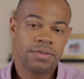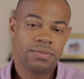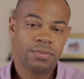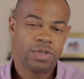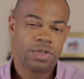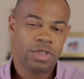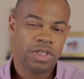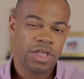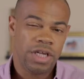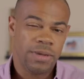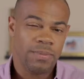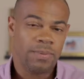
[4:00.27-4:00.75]
some
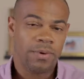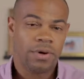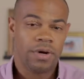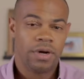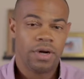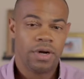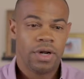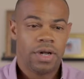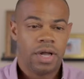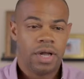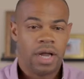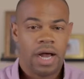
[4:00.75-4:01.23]

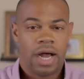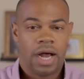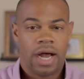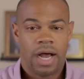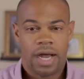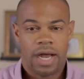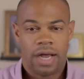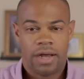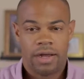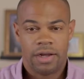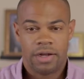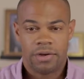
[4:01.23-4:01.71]
cheaper
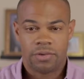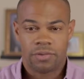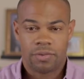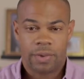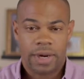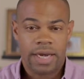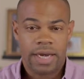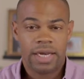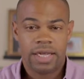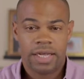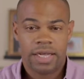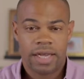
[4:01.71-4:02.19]

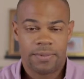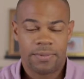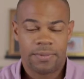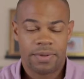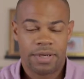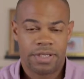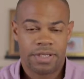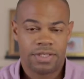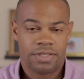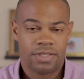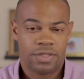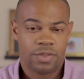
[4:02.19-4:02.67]
writing
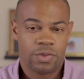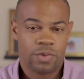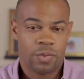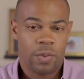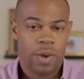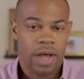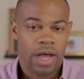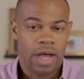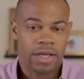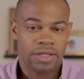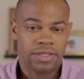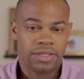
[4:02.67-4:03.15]
companies as
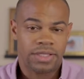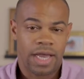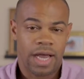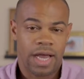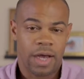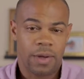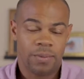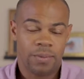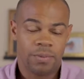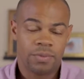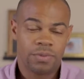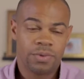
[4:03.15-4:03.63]
well to
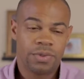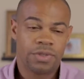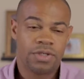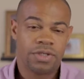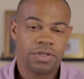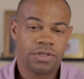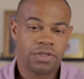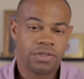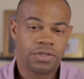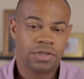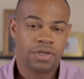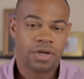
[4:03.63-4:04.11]
help
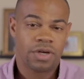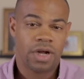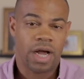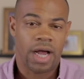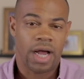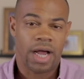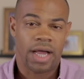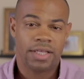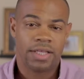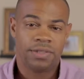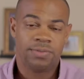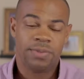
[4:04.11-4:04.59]
reduce your
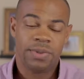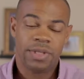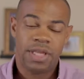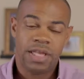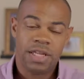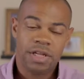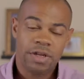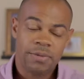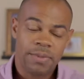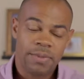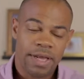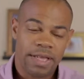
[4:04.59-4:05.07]
costs, but
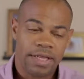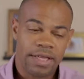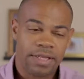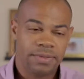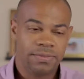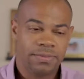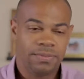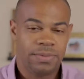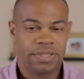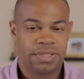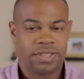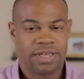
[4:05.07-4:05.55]
then you might
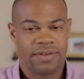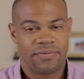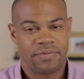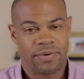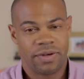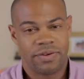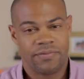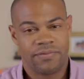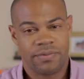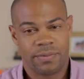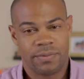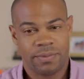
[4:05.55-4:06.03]
be
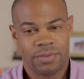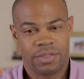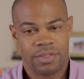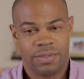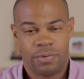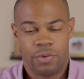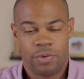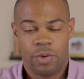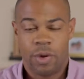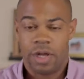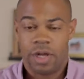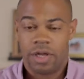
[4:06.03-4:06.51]
suffering from
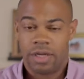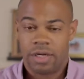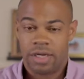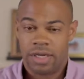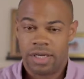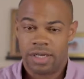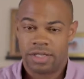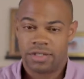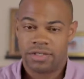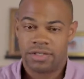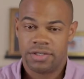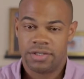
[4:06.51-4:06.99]
some
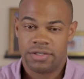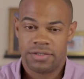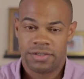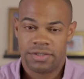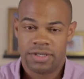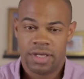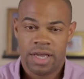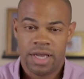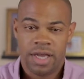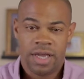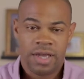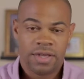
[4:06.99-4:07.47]
quality
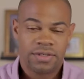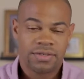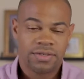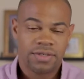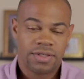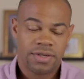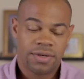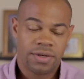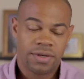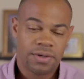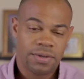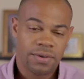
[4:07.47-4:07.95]
issues.
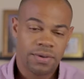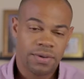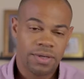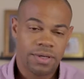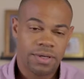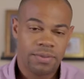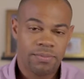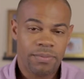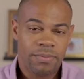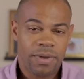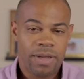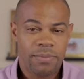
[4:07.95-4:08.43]
So
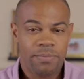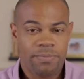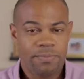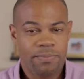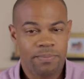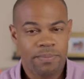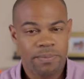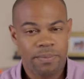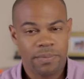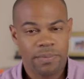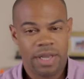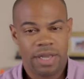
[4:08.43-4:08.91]
it might
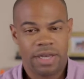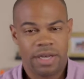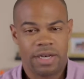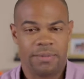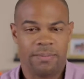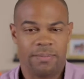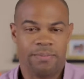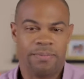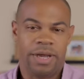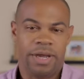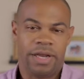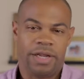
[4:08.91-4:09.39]
end
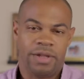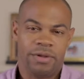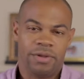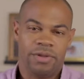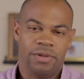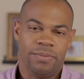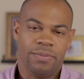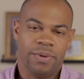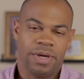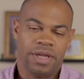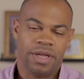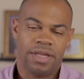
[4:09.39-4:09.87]
up biting you
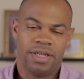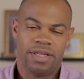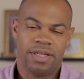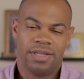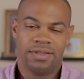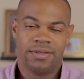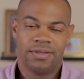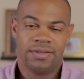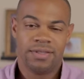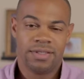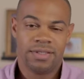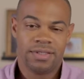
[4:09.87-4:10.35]
in the butt
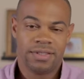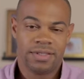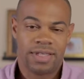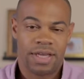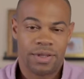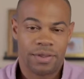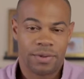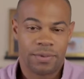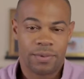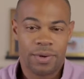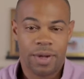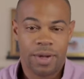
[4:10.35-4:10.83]

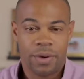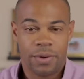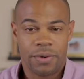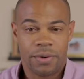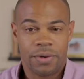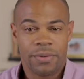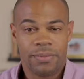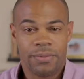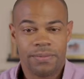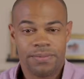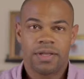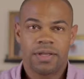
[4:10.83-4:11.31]
down the
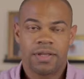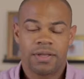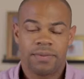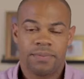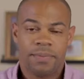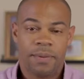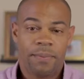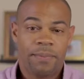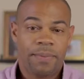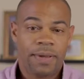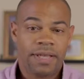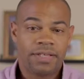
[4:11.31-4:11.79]
road.
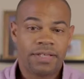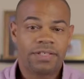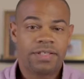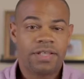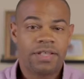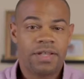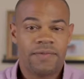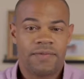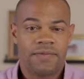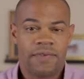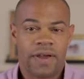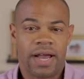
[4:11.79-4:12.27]
But based
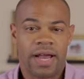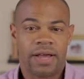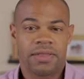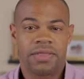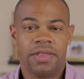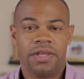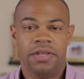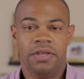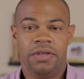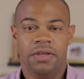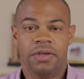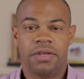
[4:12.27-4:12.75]
on the
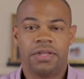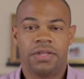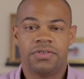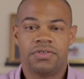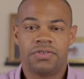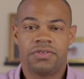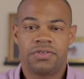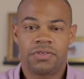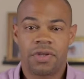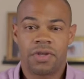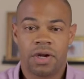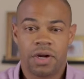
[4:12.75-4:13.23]
fact that you can
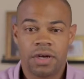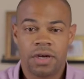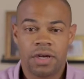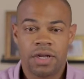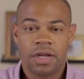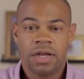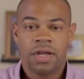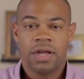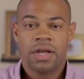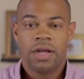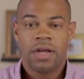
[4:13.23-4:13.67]
start